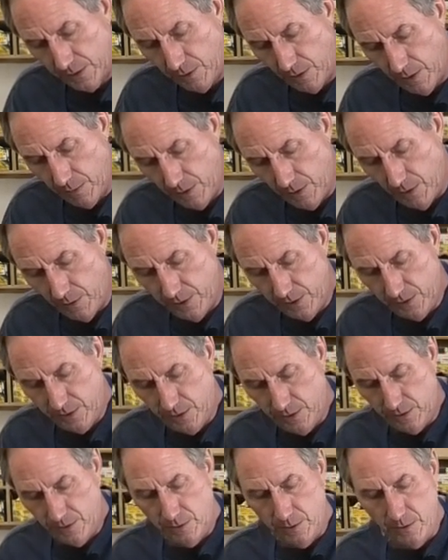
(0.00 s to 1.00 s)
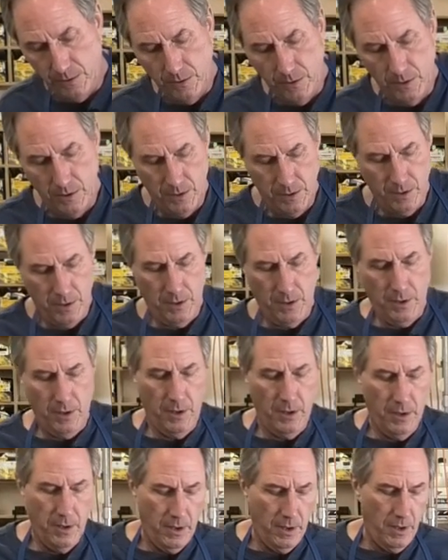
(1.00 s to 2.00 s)
So I'm going to
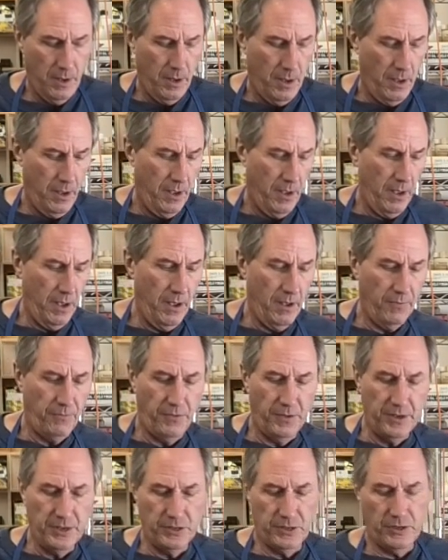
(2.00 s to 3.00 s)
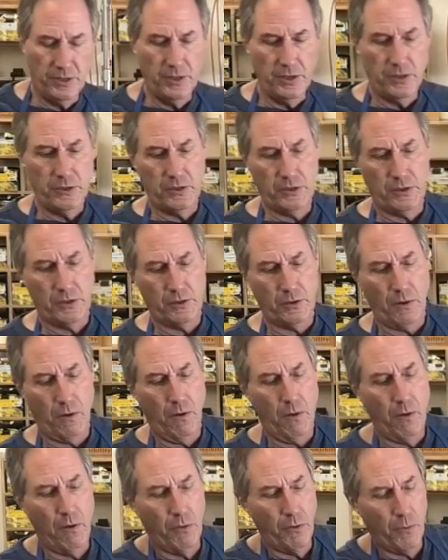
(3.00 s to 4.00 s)
uh, uh, finish this
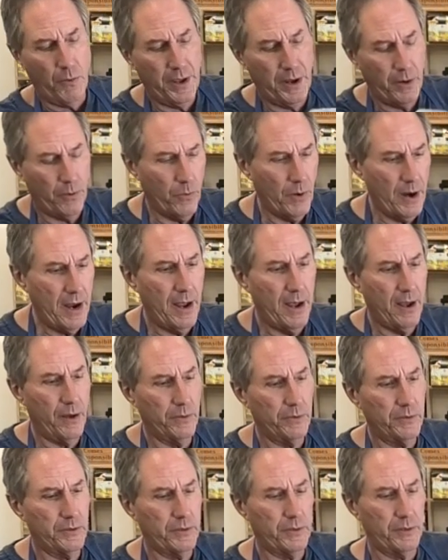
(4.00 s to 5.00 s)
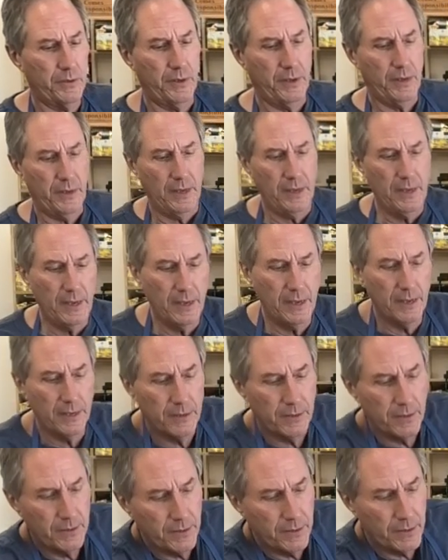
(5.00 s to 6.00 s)
all the way around
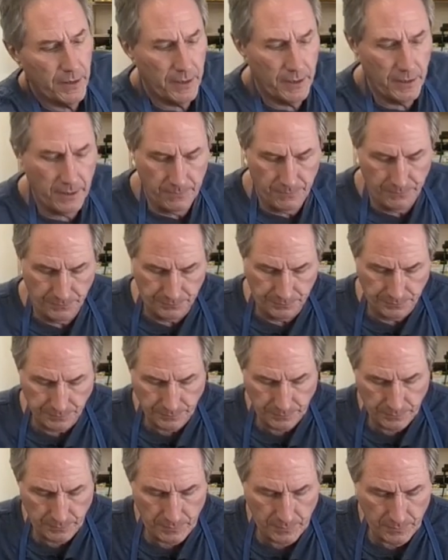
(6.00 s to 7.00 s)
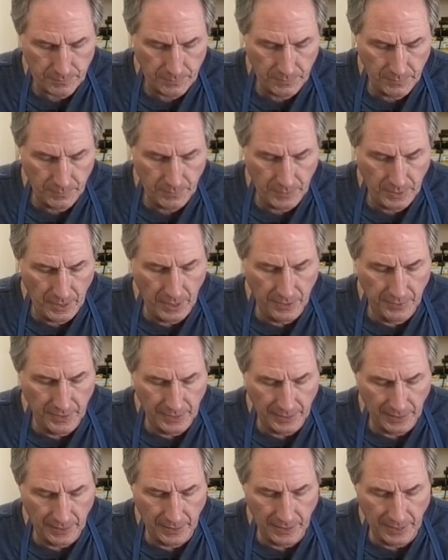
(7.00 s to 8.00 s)
and, uh, and
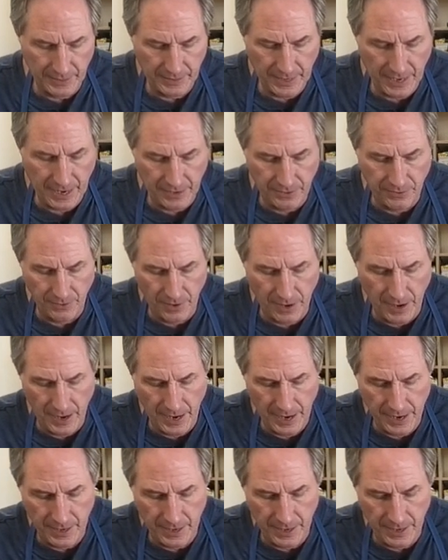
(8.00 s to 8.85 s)
then let that dry.